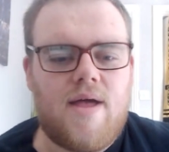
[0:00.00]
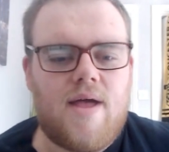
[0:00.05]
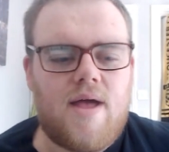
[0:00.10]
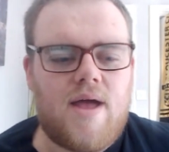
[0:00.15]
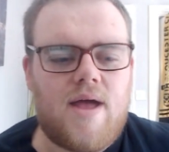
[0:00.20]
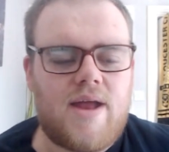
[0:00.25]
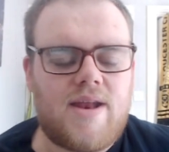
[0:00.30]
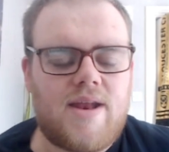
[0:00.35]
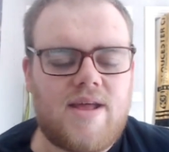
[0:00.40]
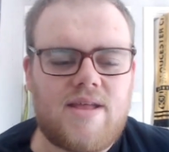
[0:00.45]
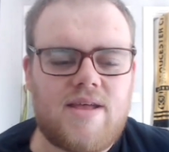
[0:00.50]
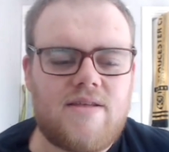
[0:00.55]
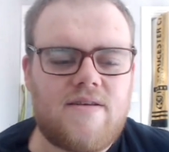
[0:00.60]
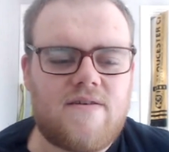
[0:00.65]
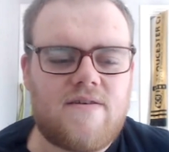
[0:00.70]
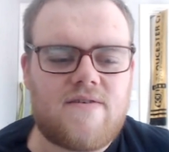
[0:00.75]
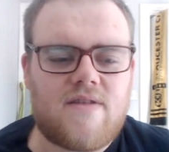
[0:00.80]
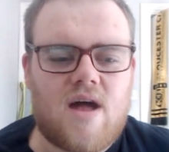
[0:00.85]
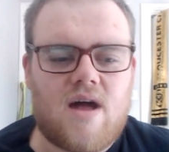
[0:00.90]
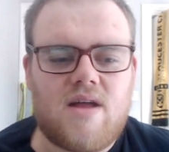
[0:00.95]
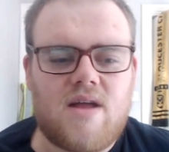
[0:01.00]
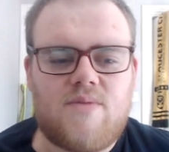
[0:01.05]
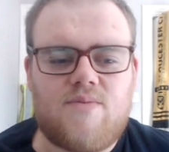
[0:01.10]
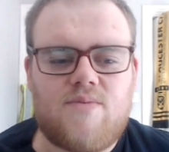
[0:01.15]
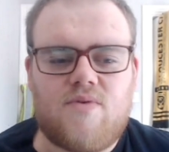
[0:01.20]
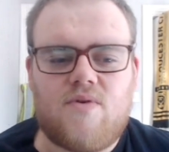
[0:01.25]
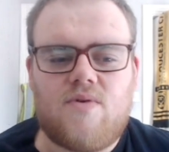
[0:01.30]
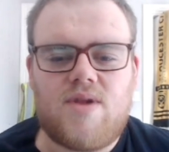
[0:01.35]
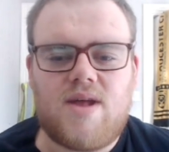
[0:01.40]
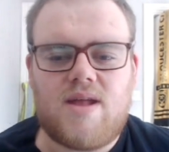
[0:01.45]
And then they just started
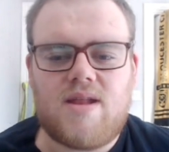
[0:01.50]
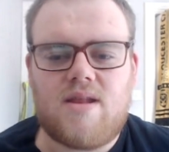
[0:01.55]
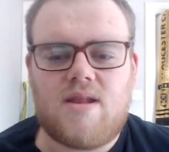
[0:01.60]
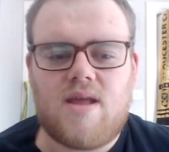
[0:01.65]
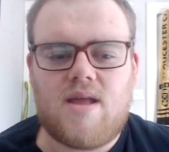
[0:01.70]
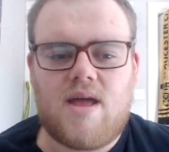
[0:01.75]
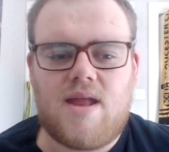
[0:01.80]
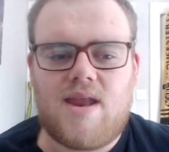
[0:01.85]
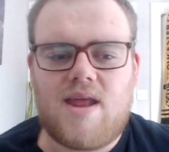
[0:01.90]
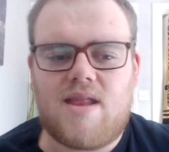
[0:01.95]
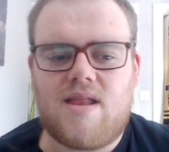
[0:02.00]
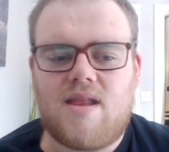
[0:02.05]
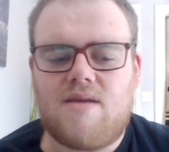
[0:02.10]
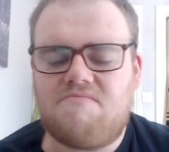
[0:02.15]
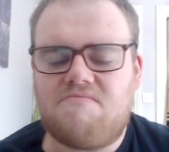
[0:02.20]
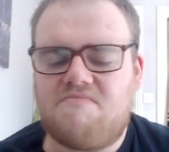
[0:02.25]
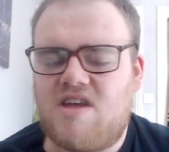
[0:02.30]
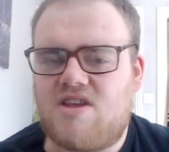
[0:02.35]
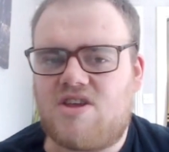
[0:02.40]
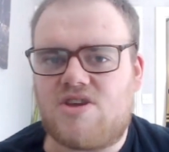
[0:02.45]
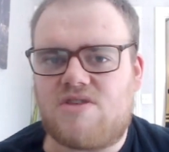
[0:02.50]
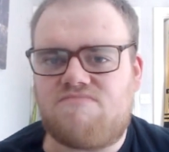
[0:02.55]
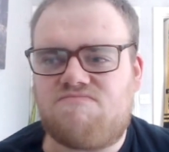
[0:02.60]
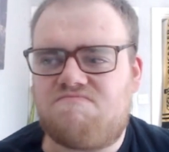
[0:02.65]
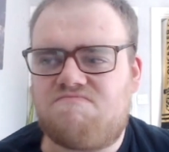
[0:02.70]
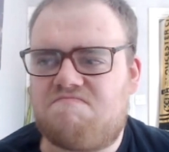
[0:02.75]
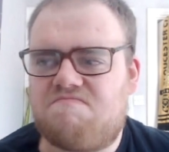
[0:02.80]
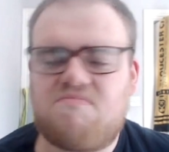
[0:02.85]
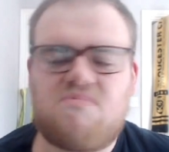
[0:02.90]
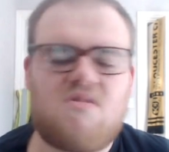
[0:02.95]
brawling, and then it just
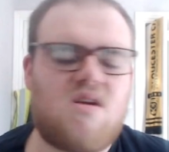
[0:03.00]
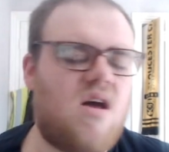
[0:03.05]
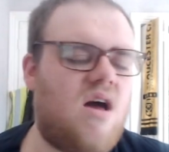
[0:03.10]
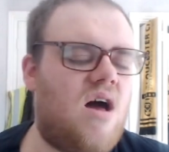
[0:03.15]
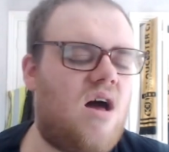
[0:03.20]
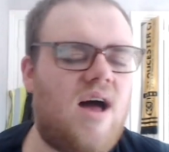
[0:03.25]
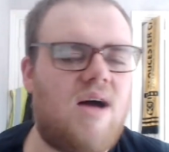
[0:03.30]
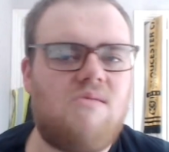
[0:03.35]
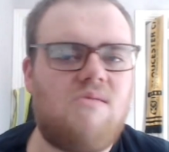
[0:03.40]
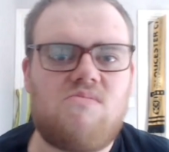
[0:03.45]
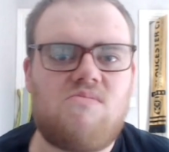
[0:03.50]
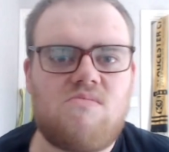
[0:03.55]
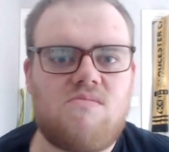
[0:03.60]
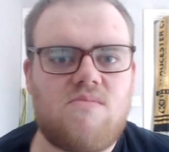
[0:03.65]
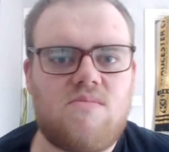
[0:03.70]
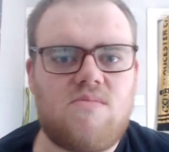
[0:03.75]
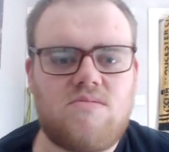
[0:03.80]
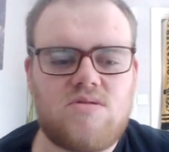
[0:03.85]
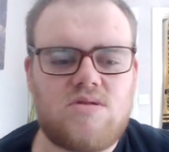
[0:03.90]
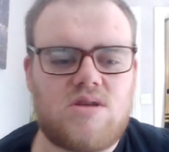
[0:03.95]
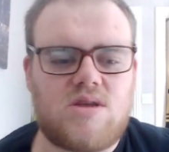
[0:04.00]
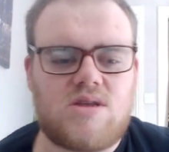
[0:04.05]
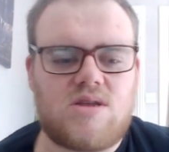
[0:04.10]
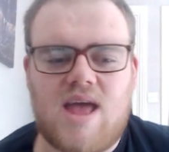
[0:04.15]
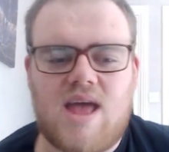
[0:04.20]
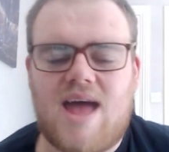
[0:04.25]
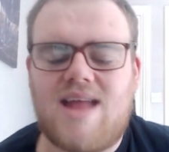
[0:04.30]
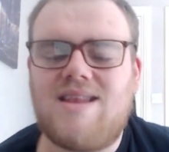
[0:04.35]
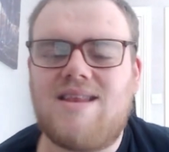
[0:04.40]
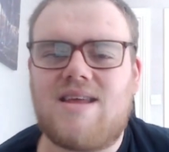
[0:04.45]
cut out, just
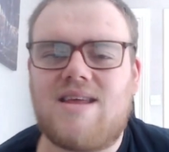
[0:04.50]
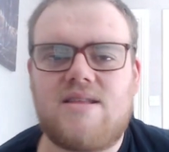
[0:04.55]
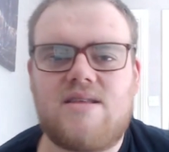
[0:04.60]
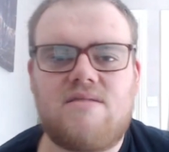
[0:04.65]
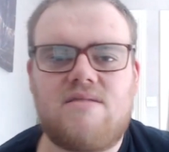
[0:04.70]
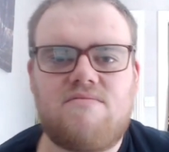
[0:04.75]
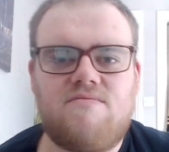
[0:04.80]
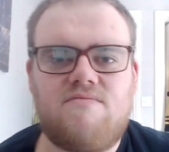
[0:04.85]
ended.